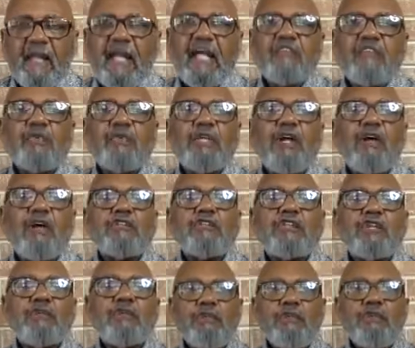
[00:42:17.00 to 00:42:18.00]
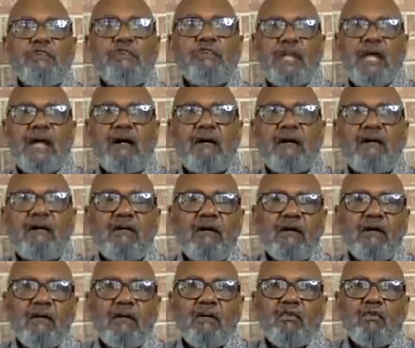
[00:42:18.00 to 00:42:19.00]
As we go to communion now,
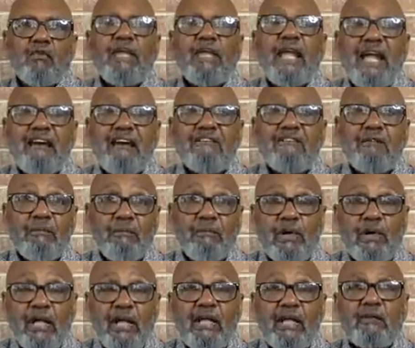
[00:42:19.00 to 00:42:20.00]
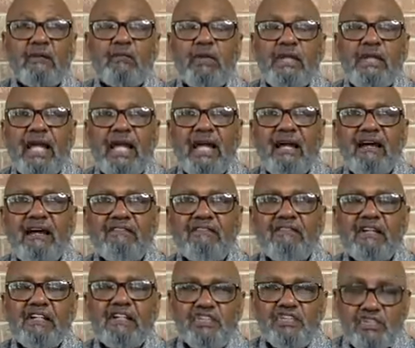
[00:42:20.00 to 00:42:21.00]
we have bread and we have
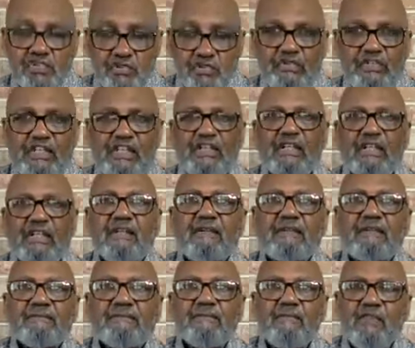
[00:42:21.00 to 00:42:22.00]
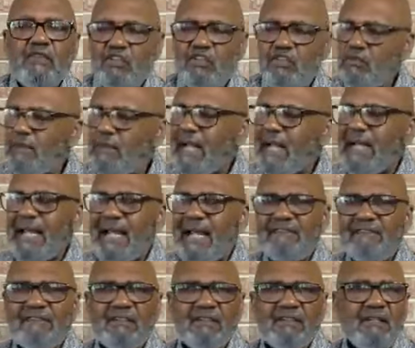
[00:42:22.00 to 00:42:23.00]
juice here. You might
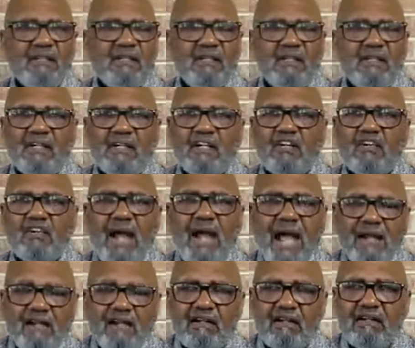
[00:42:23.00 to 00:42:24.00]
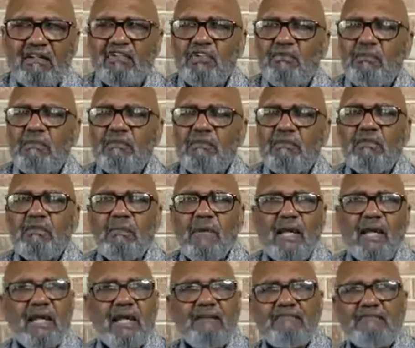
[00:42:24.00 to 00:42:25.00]
have a cracker, you, you
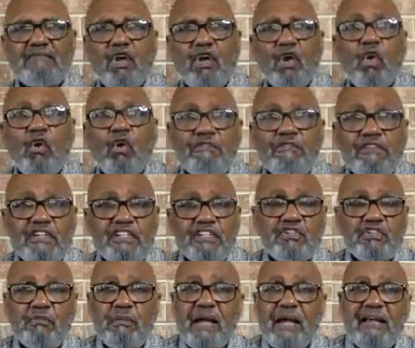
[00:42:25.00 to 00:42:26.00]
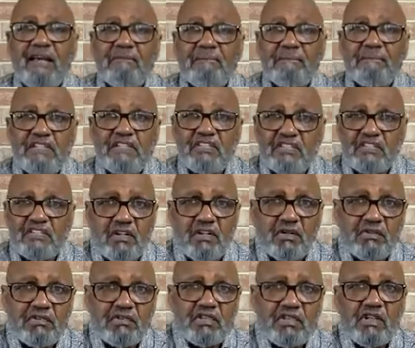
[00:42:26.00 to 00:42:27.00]
might have goldfish, you might have a piece of
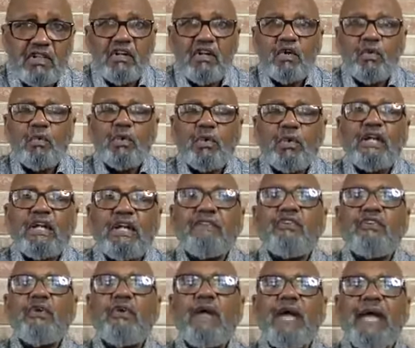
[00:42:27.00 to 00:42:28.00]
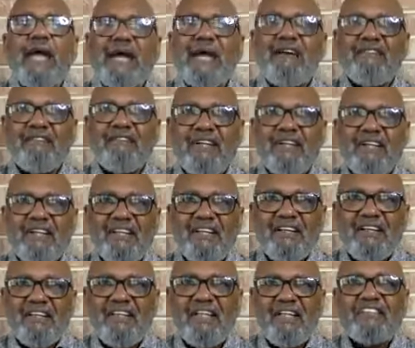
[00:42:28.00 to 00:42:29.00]
toast, whatever you have,
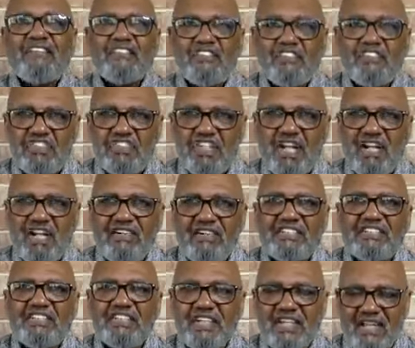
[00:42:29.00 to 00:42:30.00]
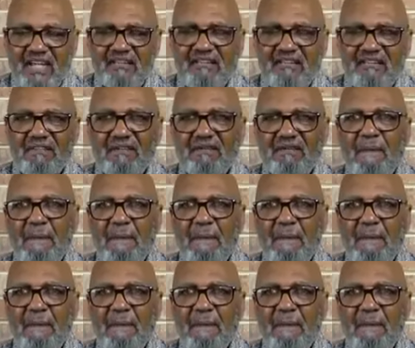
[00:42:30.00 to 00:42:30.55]
let's share it together.